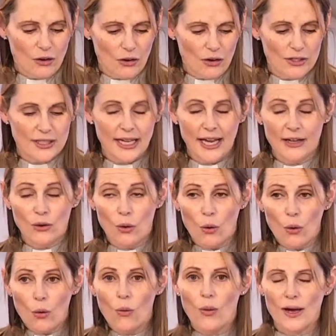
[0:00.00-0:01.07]
God can
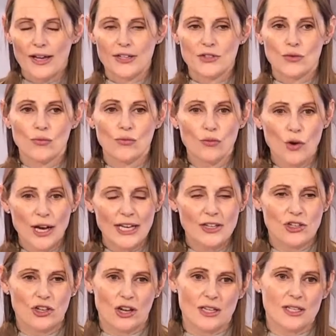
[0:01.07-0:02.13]
always
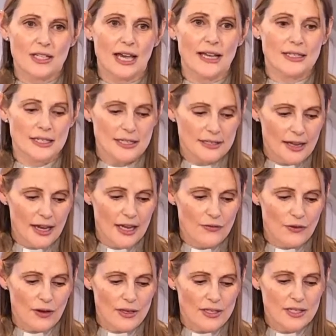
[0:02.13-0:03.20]
reach us and
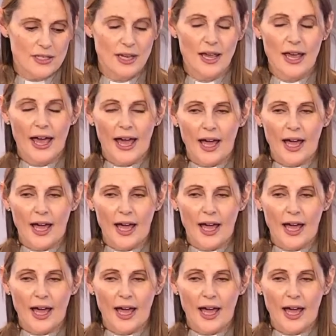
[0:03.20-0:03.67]
save us